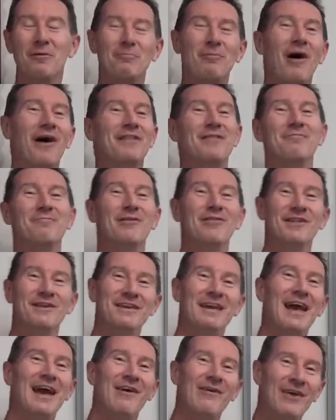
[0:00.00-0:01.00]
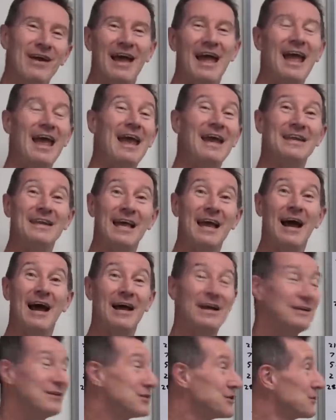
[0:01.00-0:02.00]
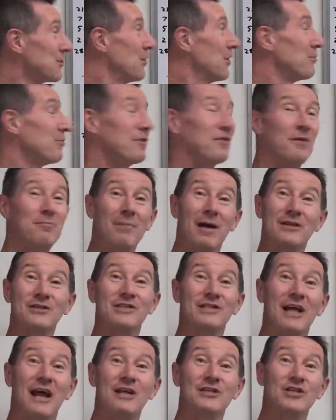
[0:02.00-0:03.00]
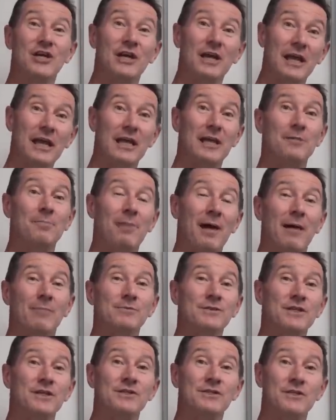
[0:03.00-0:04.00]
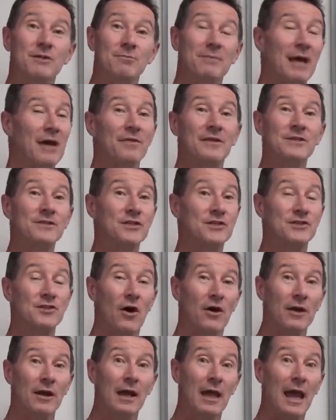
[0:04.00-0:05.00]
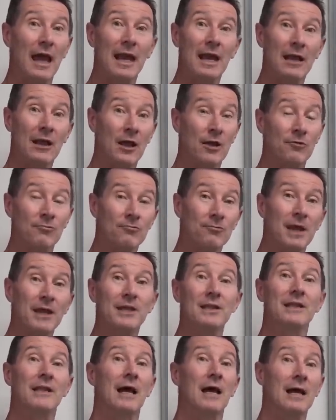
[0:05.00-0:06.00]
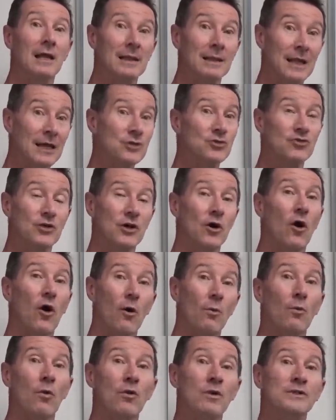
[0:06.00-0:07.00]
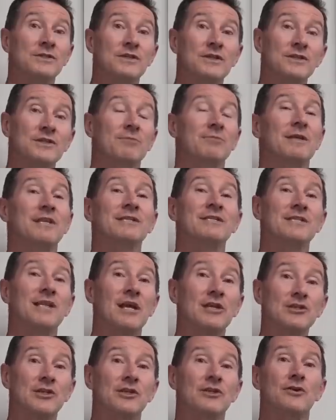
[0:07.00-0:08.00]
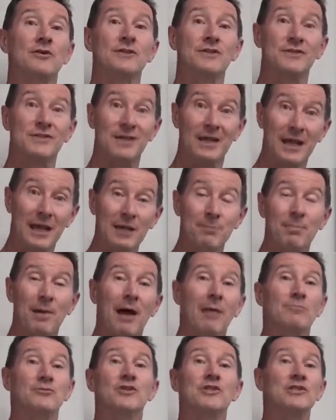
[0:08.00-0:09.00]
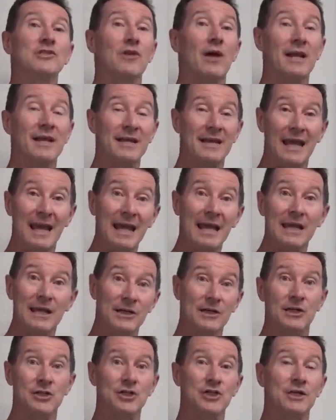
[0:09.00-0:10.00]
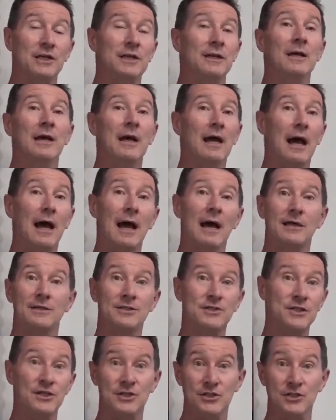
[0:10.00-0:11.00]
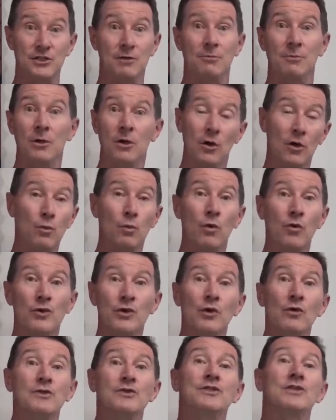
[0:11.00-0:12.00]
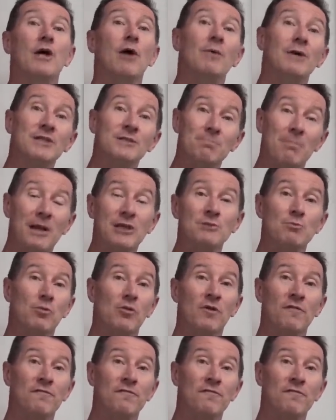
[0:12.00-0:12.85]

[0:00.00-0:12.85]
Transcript: bite the bullet now and install it with a much larger heat pump system. Now, this is not a regular electric hot water system. This actually uses a heat pump, just like an air conditioning system will use. So it's much more